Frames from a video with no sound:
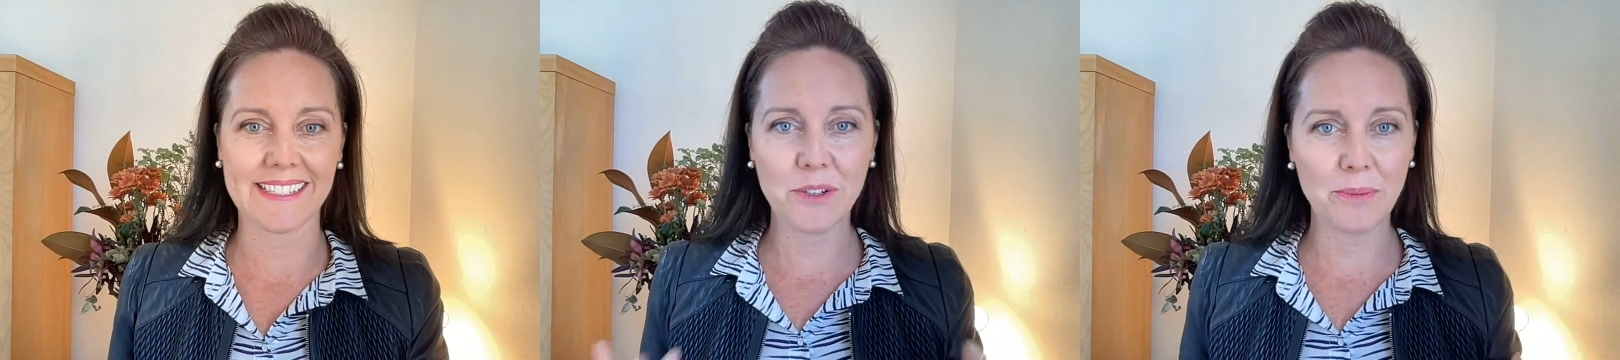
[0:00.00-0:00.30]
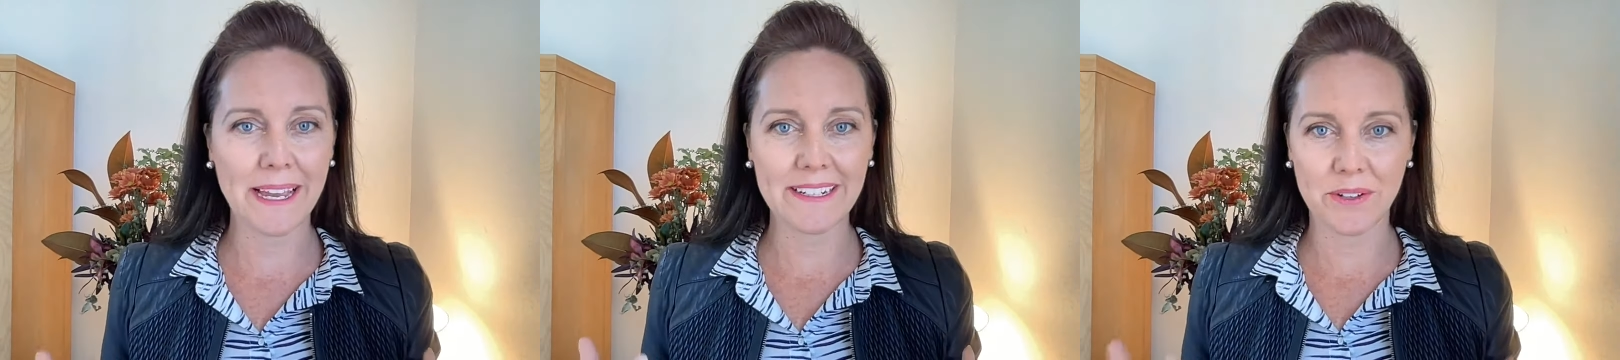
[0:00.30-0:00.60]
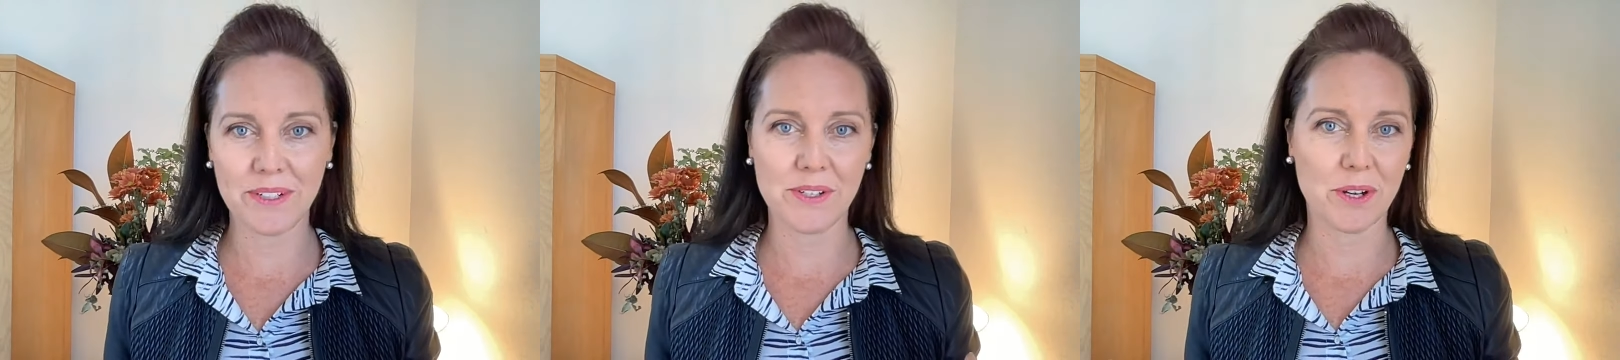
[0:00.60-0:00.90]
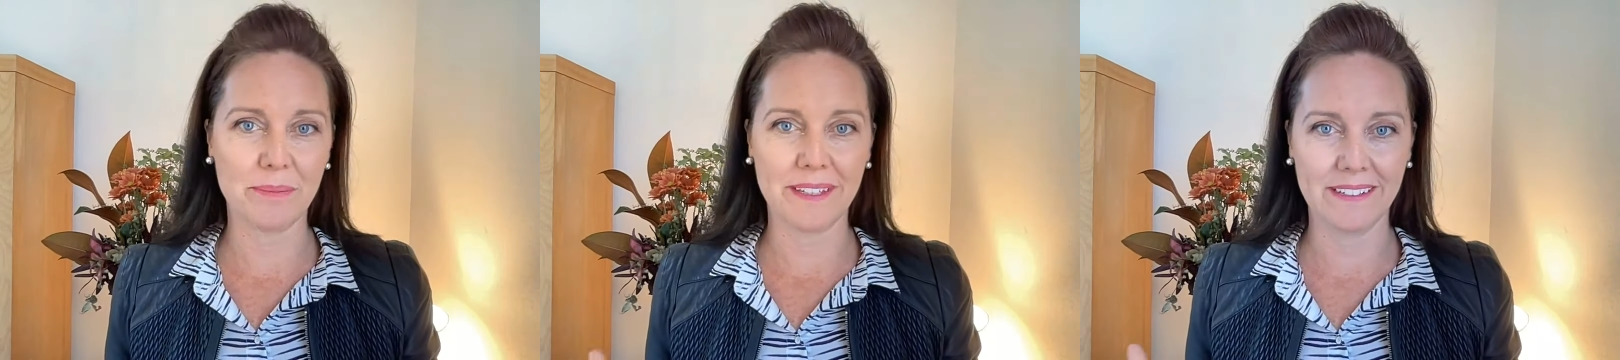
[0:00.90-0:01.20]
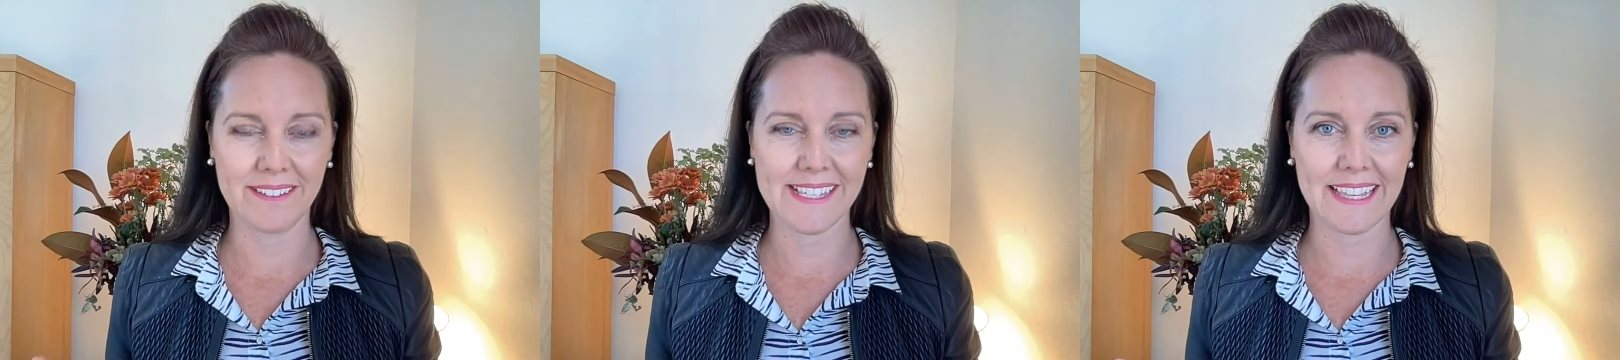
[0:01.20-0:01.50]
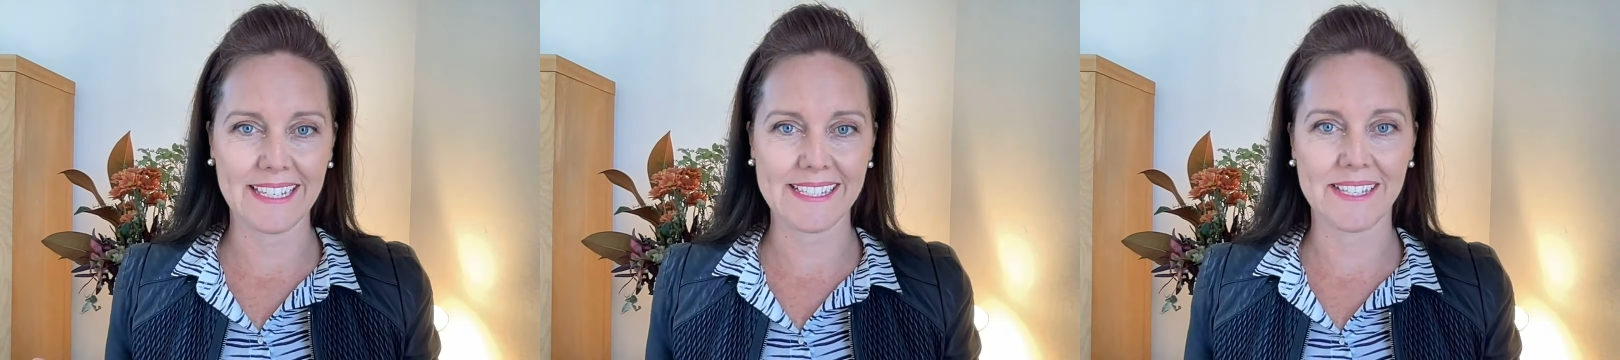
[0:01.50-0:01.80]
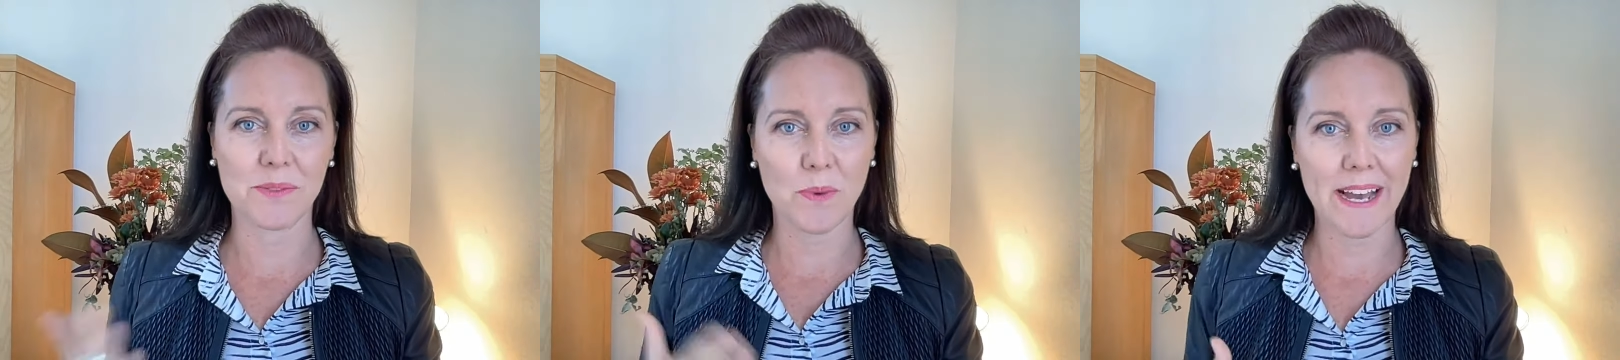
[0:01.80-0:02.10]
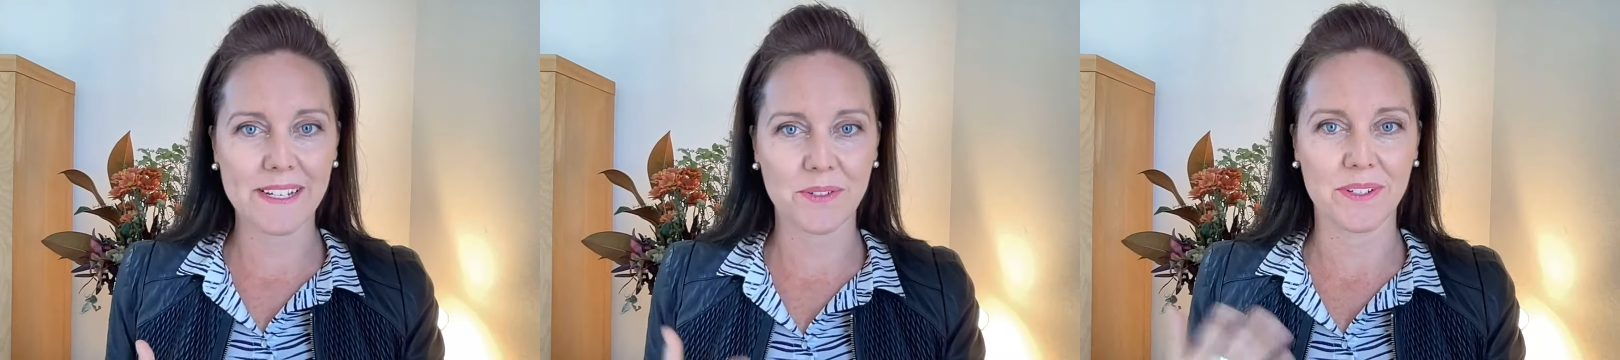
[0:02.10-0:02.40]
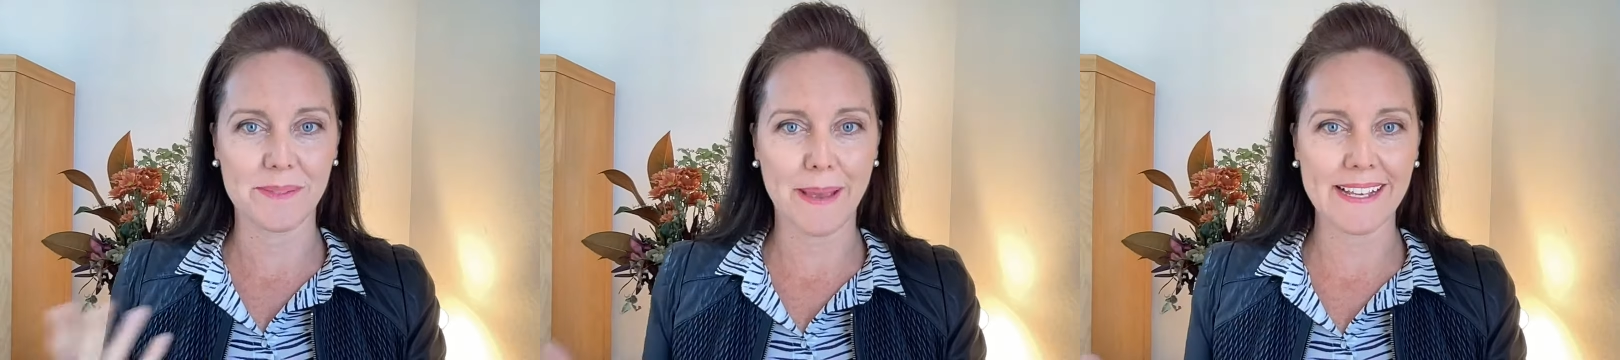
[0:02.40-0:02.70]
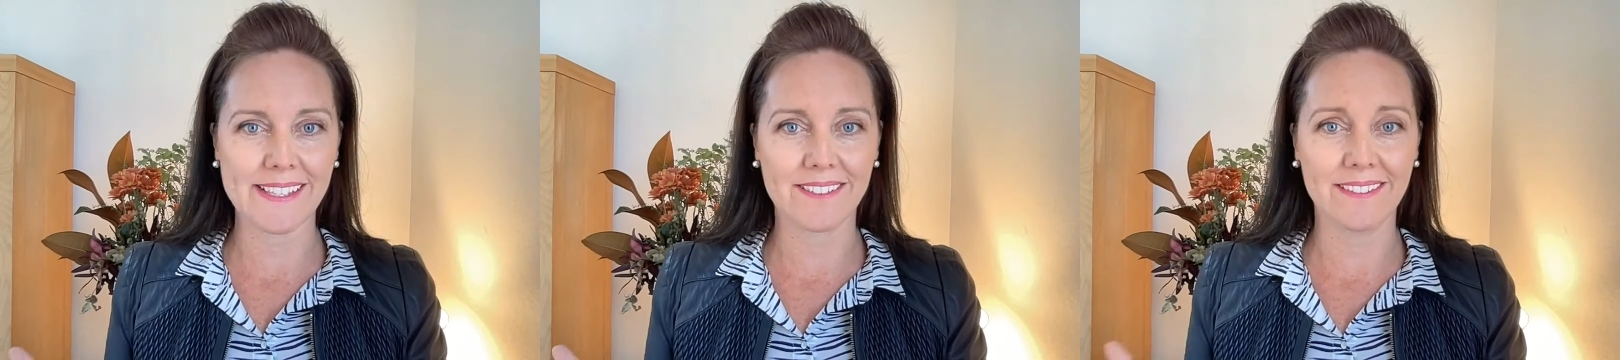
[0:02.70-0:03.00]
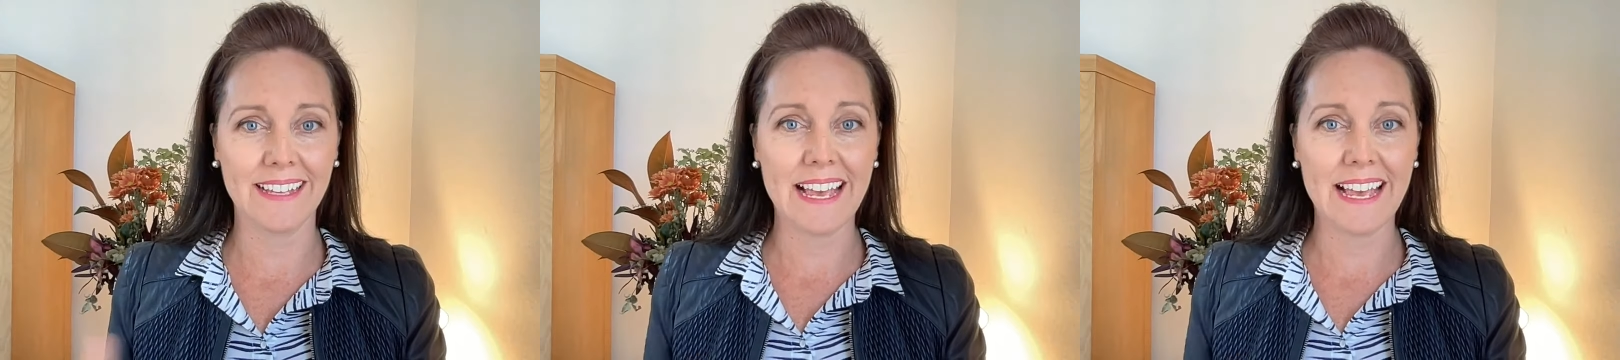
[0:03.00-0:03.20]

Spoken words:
You might own a top that looks like this. It's white or it's pastel.